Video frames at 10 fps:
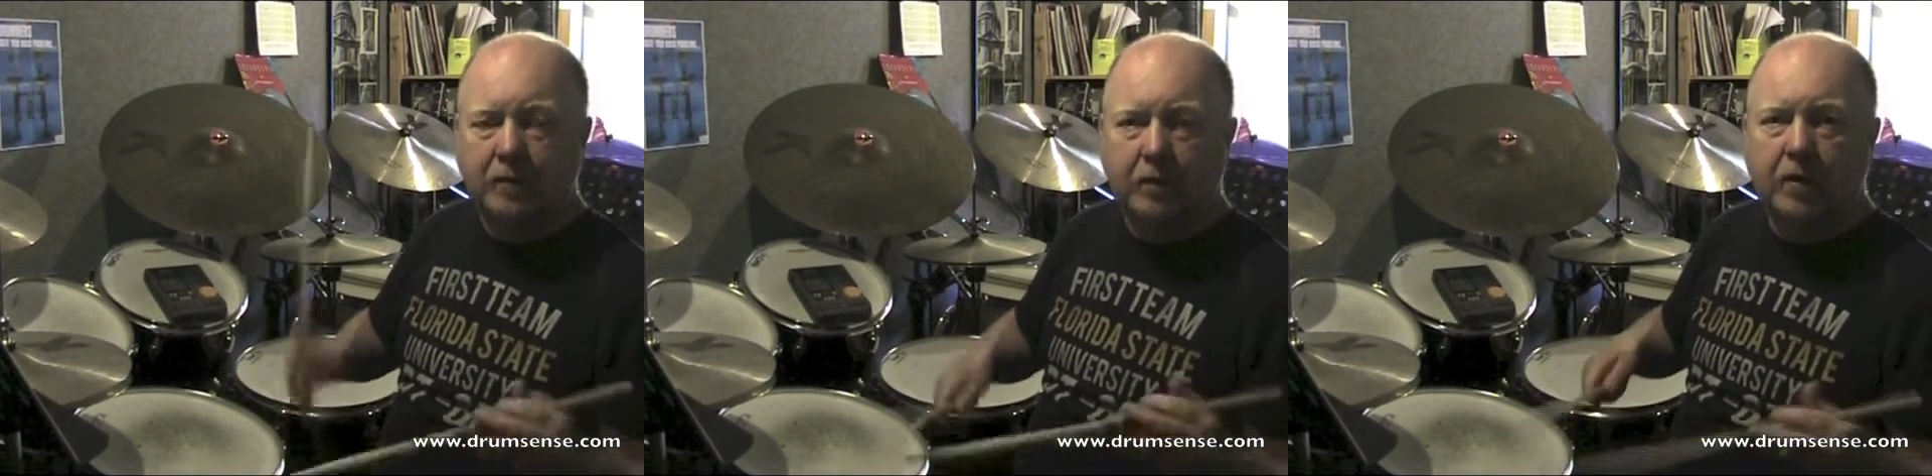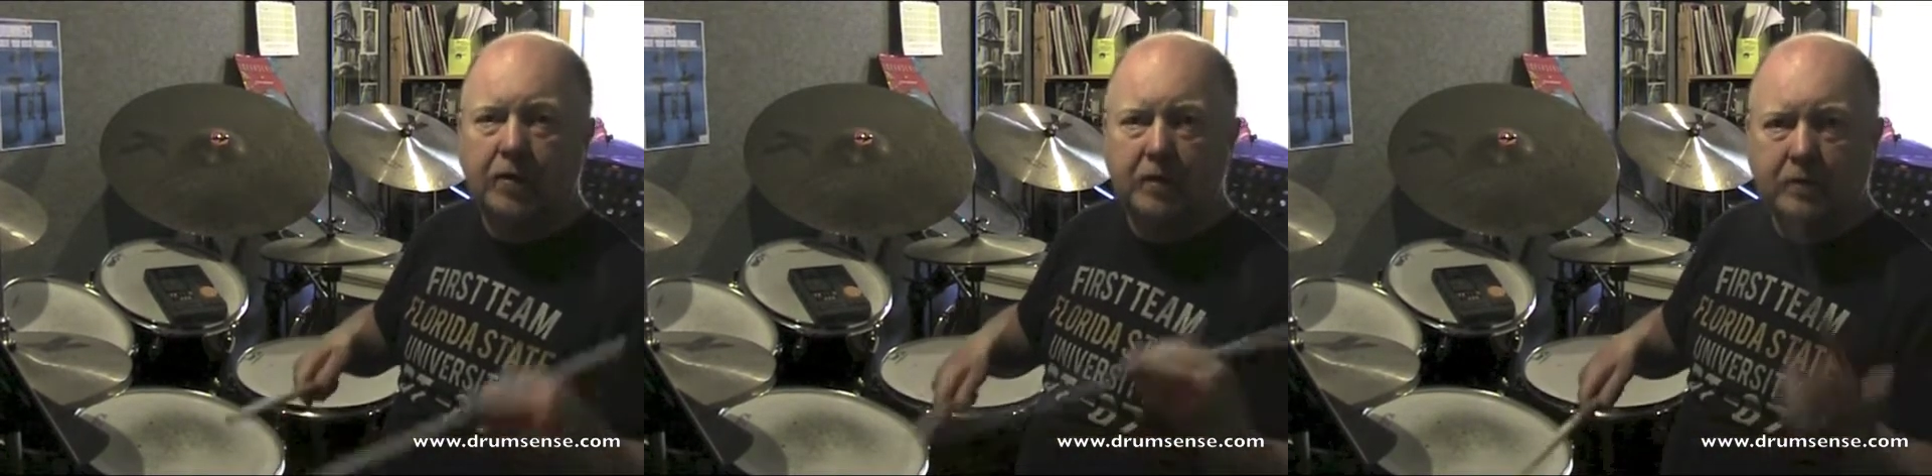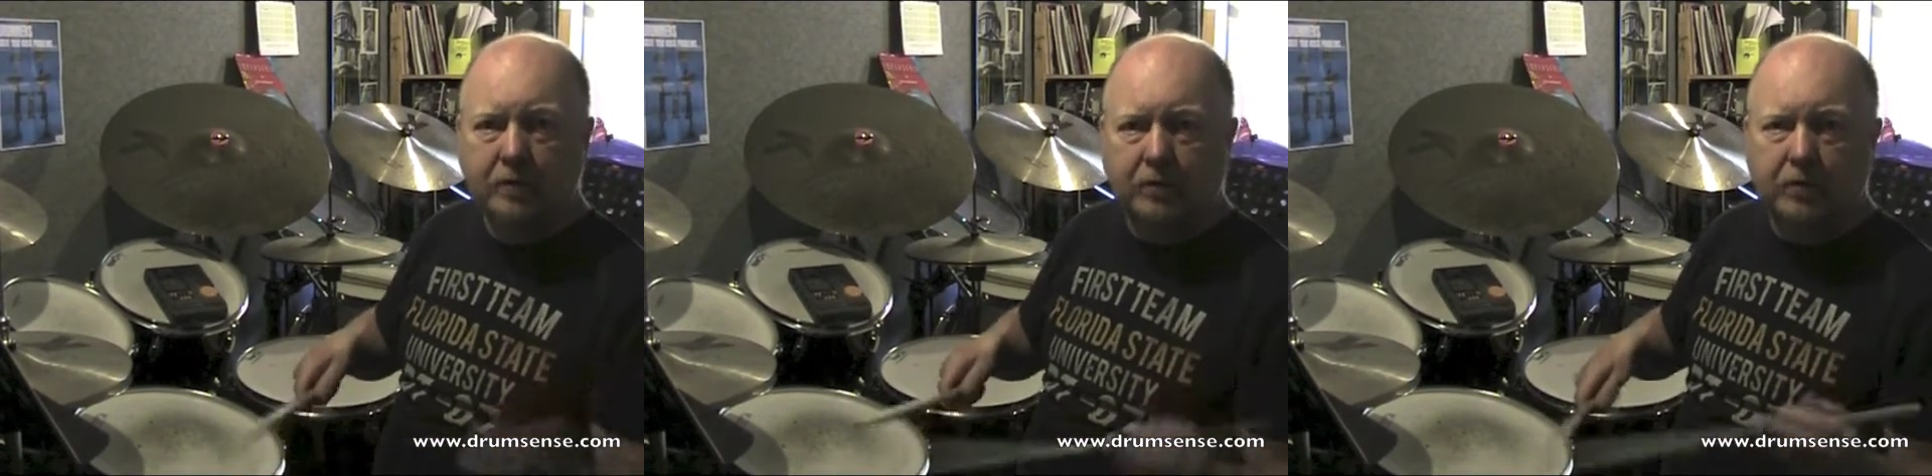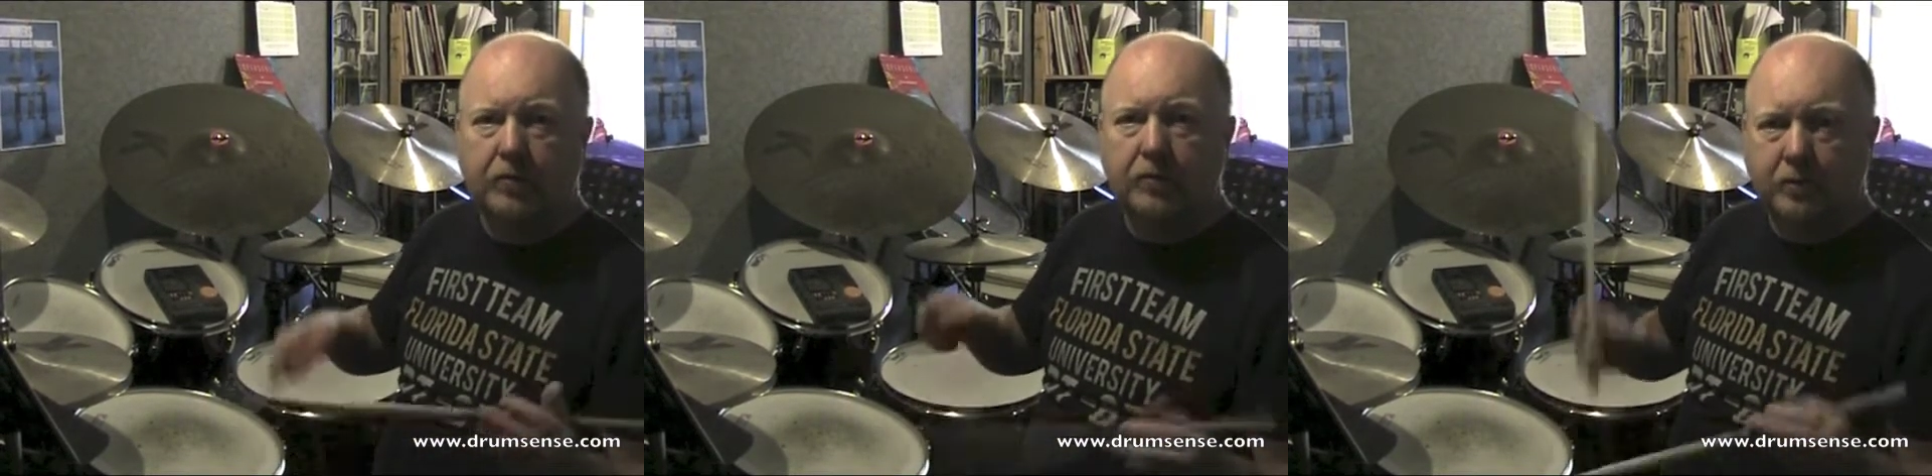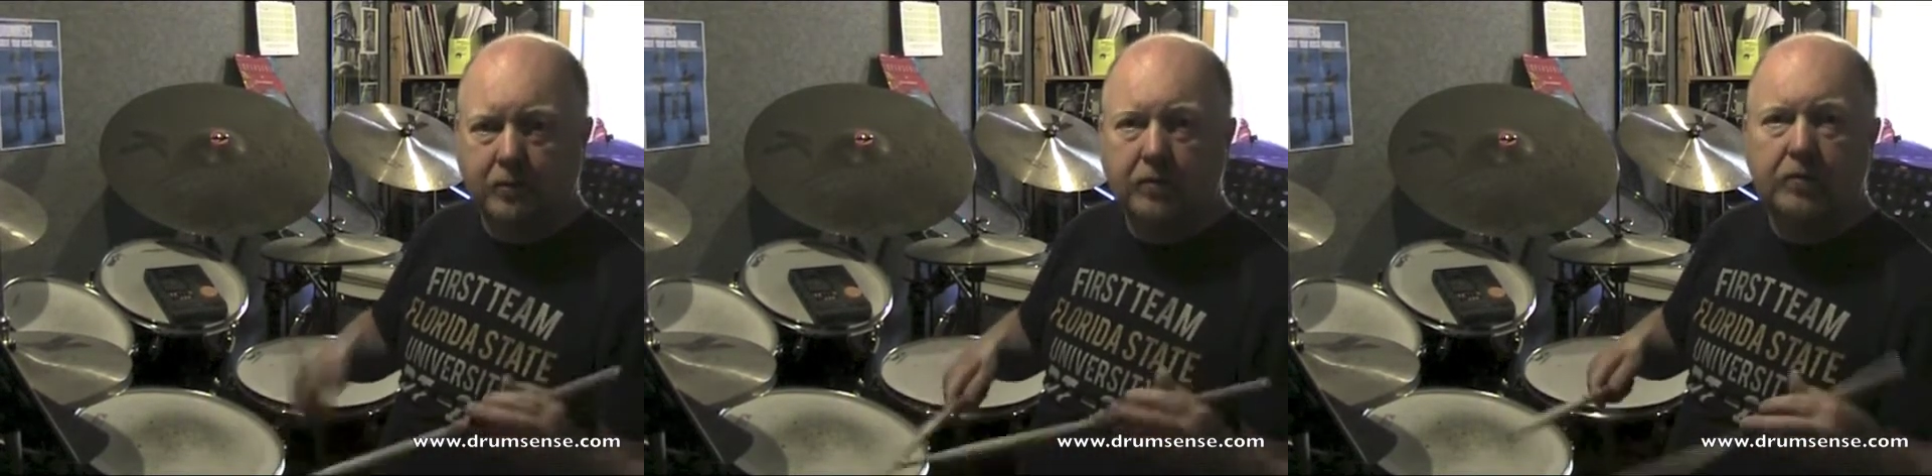1, 2,
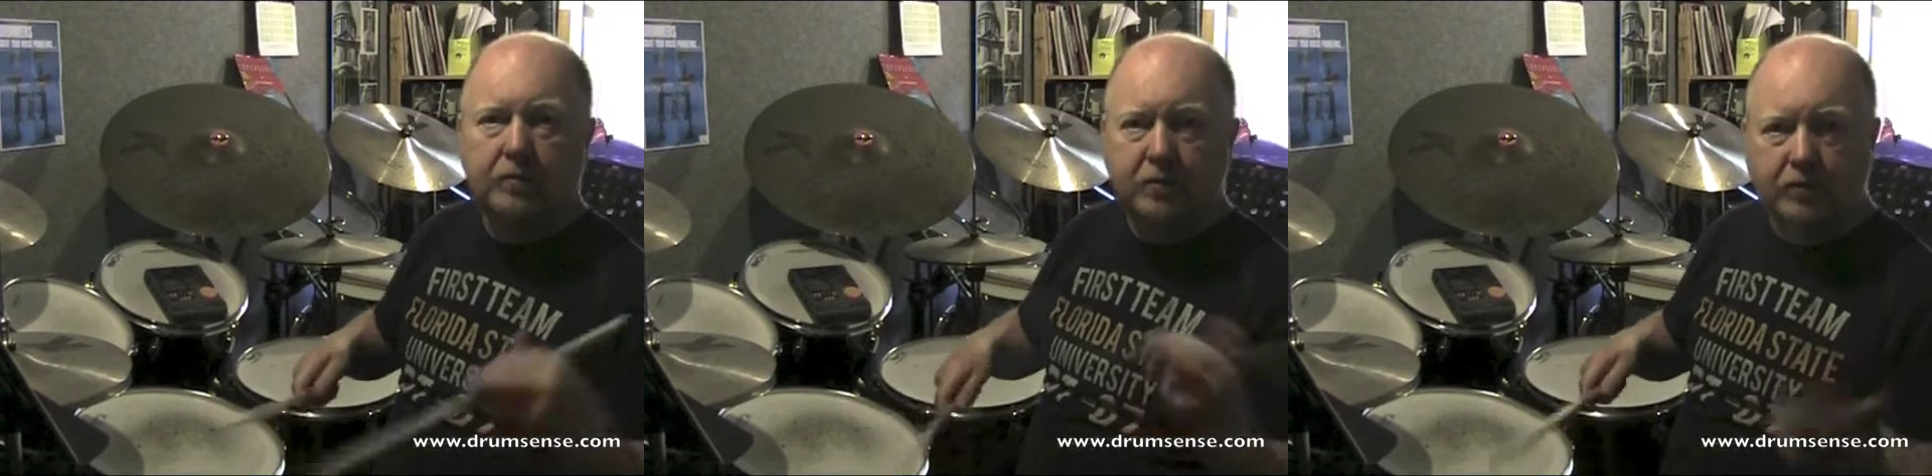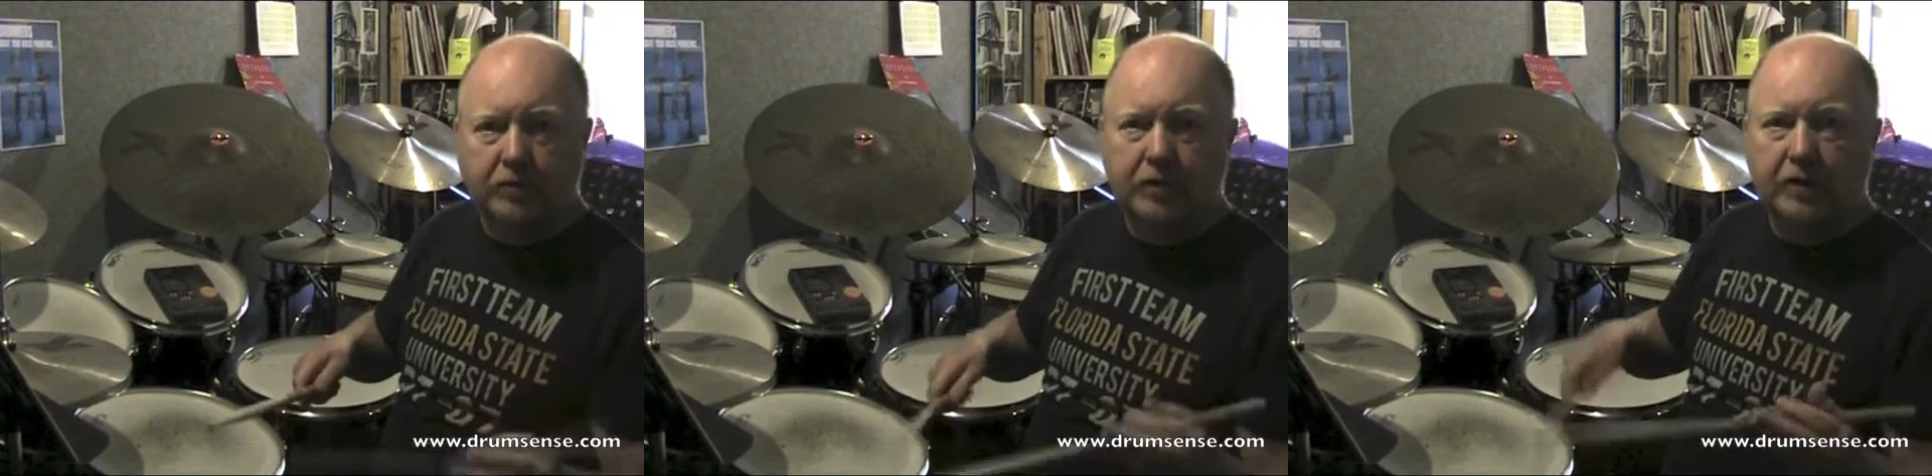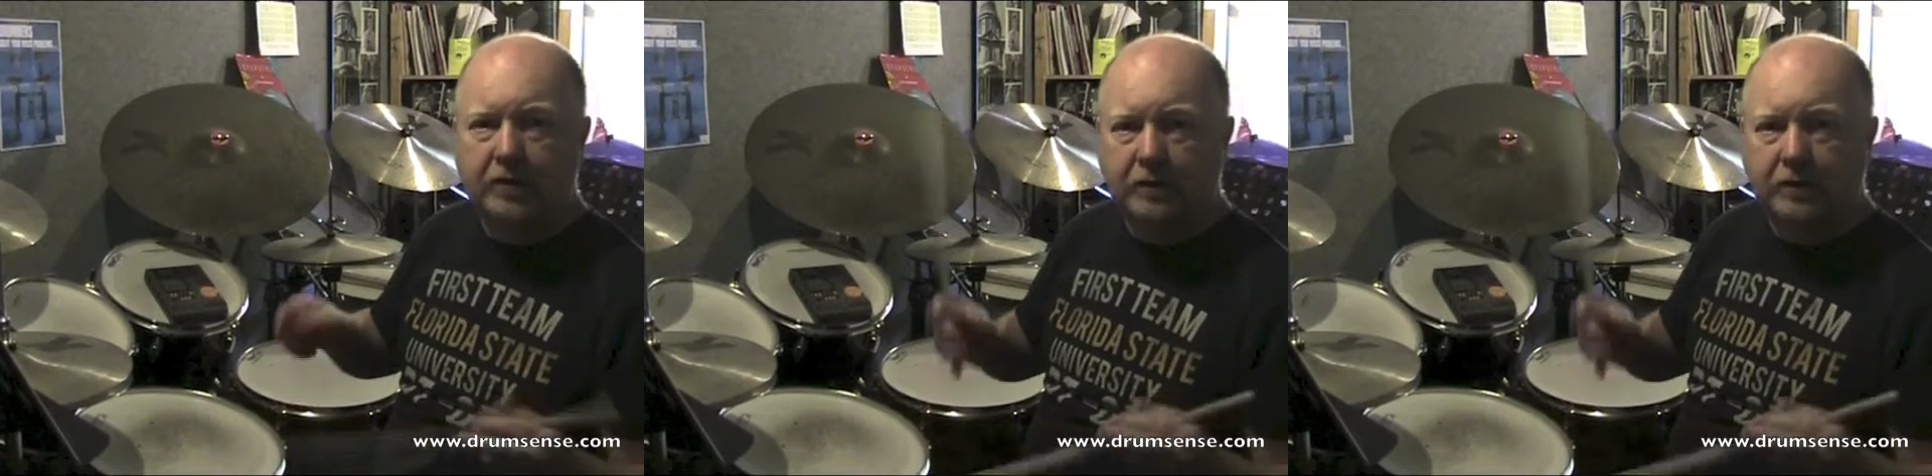3,